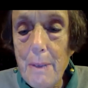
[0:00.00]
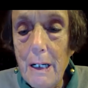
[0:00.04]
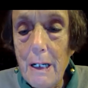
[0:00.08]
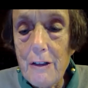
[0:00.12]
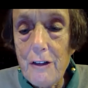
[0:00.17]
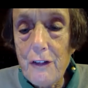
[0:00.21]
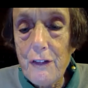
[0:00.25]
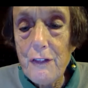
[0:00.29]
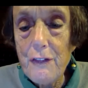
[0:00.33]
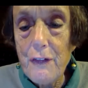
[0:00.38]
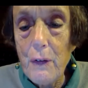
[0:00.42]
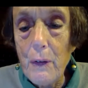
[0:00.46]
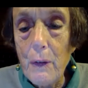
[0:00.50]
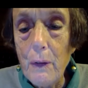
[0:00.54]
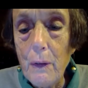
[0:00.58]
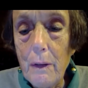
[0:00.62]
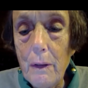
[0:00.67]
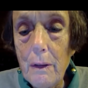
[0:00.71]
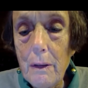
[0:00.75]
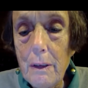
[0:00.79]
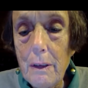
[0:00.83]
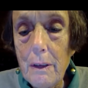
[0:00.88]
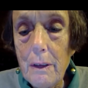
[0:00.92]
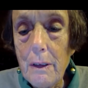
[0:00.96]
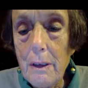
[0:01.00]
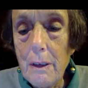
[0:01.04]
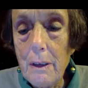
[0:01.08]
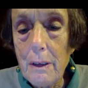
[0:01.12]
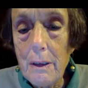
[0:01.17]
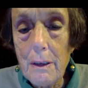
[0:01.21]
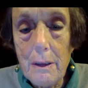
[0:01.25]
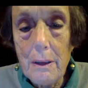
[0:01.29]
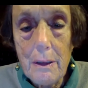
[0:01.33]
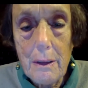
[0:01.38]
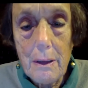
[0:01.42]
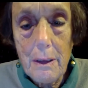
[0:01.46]
much for
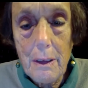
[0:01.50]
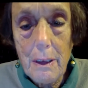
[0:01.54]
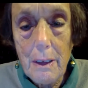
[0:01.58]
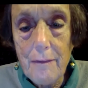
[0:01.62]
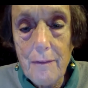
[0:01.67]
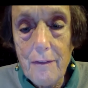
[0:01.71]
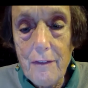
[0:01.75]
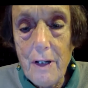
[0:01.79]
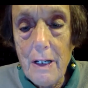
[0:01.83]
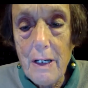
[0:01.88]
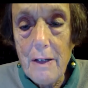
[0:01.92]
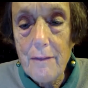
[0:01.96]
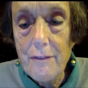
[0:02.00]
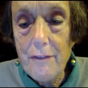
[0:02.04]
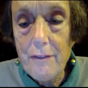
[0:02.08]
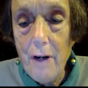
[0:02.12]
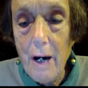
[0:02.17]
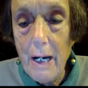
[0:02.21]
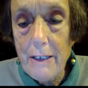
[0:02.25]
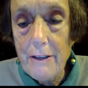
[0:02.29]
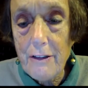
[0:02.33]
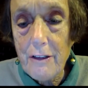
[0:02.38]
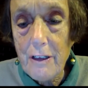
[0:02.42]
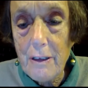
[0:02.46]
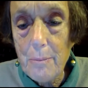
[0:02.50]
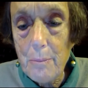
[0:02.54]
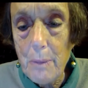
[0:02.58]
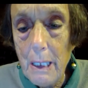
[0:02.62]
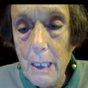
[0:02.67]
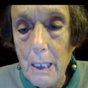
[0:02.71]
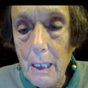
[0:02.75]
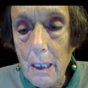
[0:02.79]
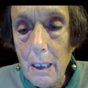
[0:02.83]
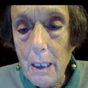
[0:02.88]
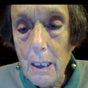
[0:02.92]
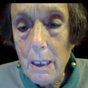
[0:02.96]
inviting
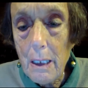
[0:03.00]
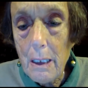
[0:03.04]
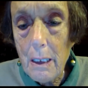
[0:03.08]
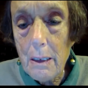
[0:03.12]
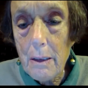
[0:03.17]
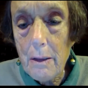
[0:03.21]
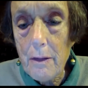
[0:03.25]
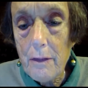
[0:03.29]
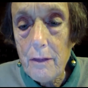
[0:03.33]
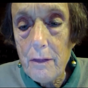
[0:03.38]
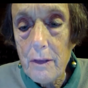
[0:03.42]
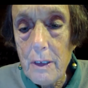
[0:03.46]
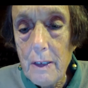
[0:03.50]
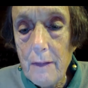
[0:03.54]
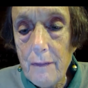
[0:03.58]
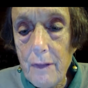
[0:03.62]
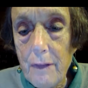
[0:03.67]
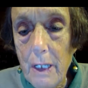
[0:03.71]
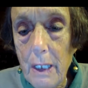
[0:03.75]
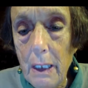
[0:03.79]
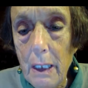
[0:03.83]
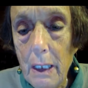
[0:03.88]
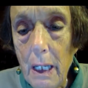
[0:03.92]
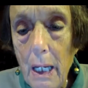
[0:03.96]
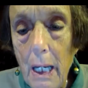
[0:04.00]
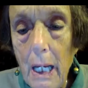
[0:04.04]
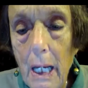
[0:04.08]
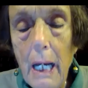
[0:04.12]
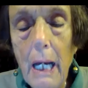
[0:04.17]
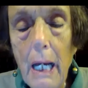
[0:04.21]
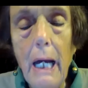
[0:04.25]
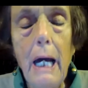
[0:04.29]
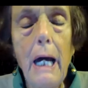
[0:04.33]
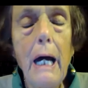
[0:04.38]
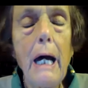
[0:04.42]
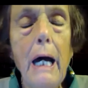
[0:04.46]
me this evening,
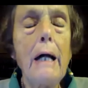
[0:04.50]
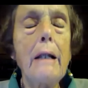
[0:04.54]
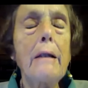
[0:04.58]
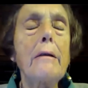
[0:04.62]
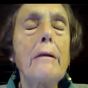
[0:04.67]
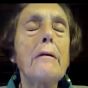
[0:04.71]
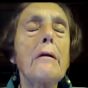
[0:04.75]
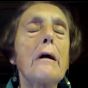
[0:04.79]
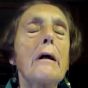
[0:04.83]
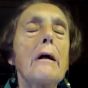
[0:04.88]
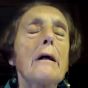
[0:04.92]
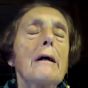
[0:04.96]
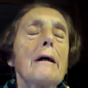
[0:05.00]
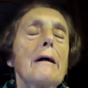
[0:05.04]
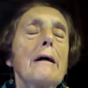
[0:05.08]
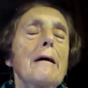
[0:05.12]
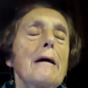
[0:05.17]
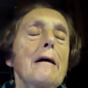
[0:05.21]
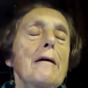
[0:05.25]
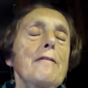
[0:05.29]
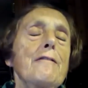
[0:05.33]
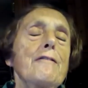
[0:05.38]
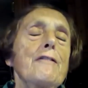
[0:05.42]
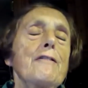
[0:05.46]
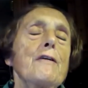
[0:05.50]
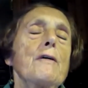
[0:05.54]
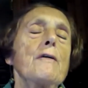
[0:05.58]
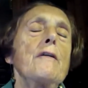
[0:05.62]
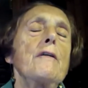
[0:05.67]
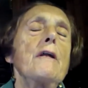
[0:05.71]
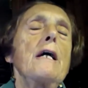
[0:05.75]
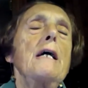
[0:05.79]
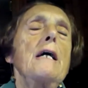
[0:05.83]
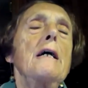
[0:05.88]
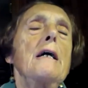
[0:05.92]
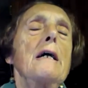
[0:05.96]
and for
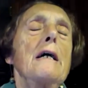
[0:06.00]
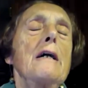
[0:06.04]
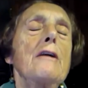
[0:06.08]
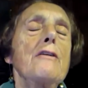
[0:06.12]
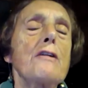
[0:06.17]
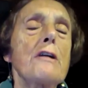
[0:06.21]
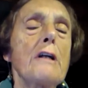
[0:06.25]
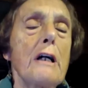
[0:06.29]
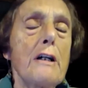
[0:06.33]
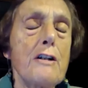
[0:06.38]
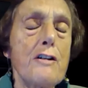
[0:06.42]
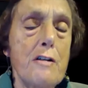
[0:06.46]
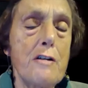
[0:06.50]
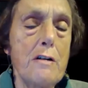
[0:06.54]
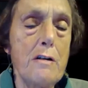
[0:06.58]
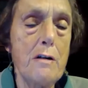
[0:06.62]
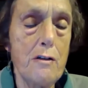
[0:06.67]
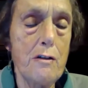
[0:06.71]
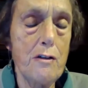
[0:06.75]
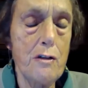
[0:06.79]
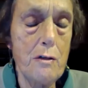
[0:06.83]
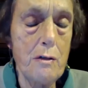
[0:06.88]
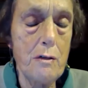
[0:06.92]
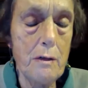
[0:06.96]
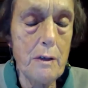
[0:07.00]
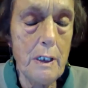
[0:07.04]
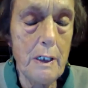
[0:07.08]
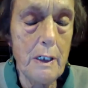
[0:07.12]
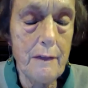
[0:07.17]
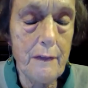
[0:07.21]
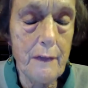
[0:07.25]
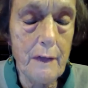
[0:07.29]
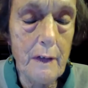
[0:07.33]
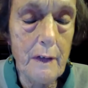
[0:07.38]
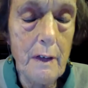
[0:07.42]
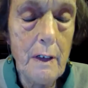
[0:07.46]
the introduction that you've
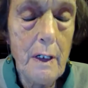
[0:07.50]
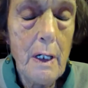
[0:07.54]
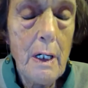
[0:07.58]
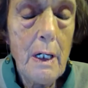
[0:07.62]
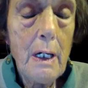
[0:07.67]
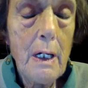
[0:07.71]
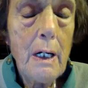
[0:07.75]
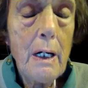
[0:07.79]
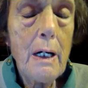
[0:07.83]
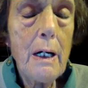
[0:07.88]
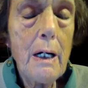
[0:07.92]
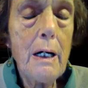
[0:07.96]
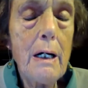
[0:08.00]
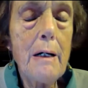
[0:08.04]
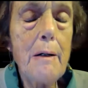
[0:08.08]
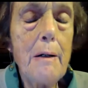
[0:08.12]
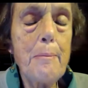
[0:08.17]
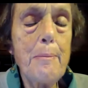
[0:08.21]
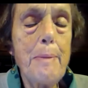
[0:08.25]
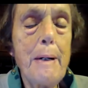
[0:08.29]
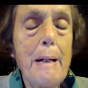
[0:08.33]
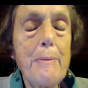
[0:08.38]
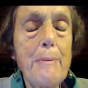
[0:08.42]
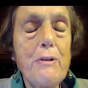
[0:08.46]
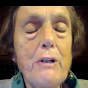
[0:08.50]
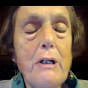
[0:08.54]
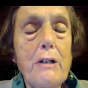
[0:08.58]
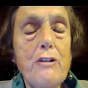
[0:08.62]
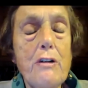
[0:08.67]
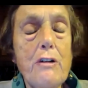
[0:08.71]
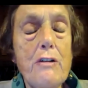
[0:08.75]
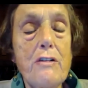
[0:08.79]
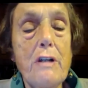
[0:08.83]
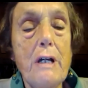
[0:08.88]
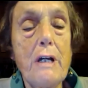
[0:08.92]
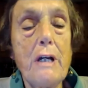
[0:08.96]
given. Perhaps I
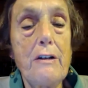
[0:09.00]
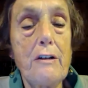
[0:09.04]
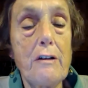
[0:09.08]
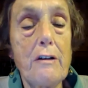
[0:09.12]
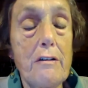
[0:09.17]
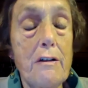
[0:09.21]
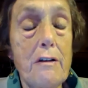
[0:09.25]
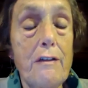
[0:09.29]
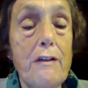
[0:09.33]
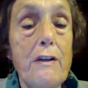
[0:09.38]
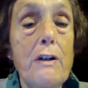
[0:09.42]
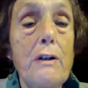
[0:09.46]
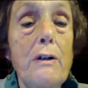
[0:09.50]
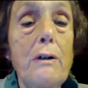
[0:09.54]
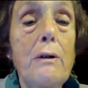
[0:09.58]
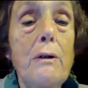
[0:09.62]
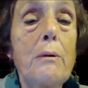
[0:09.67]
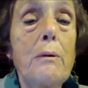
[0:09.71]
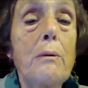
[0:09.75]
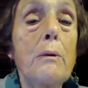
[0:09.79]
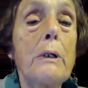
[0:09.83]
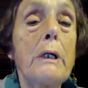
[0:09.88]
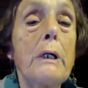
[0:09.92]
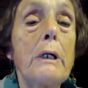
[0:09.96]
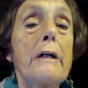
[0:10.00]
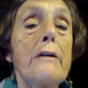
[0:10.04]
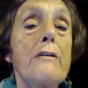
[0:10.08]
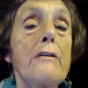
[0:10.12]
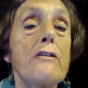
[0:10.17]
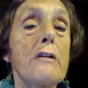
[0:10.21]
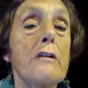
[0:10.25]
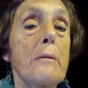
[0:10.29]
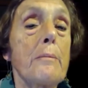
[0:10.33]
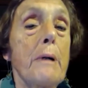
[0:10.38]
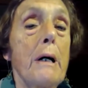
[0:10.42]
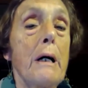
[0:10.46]
should say just a few
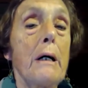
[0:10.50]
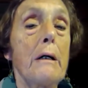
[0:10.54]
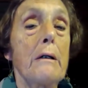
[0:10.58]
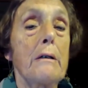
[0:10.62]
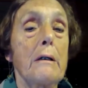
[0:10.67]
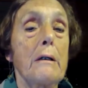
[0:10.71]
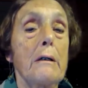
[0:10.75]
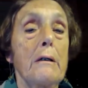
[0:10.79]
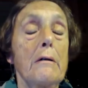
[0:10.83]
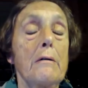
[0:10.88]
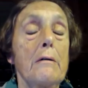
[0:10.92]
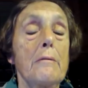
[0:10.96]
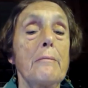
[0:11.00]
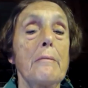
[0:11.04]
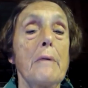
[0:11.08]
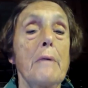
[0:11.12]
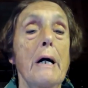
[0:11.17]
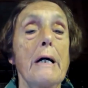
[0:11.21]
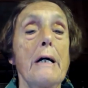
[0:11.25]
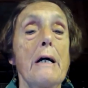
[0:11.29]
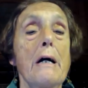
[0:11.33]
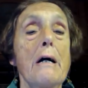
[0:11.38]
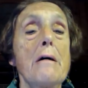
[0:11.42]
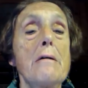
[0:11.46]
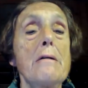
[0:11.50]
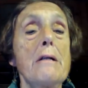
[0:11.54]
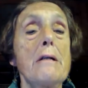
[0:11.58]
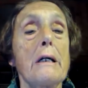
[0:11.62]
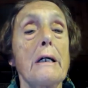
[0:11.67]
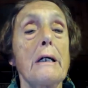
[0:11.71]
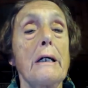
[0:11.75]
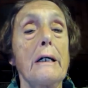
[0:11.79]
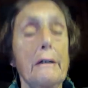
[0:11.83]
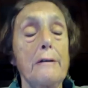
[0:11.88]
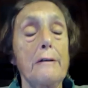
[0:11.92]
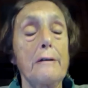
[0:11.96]
words about on my own
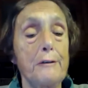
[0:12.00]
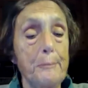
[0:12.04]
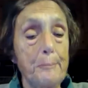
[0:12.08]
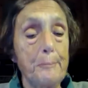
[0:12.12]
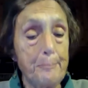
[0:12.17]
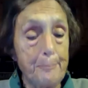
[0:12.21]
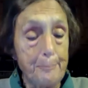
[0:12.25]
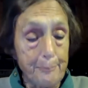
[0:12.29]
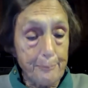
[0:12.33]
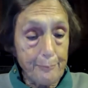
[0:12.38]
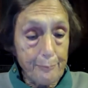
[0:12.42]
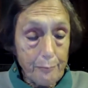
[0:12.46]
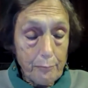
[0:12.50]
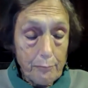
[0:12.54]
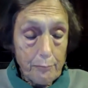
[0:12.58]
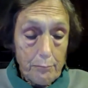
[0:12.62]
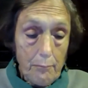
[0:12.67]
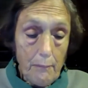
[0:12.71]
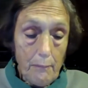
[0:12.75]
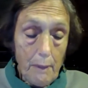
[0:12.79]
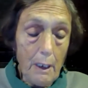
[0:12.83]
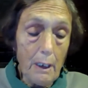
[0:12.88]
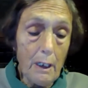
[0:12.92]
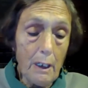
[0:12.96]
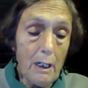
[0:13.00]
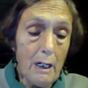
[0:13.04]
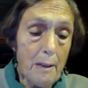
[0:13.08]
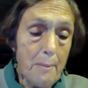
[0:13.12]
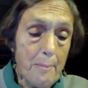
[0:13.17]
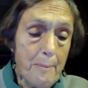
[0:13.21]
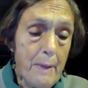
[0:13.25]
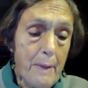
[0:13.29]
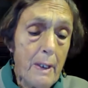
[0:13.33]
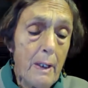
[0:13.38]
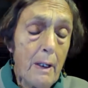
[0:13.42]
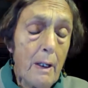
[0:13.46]

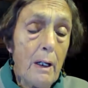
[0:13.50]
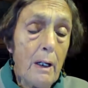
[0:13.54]
account.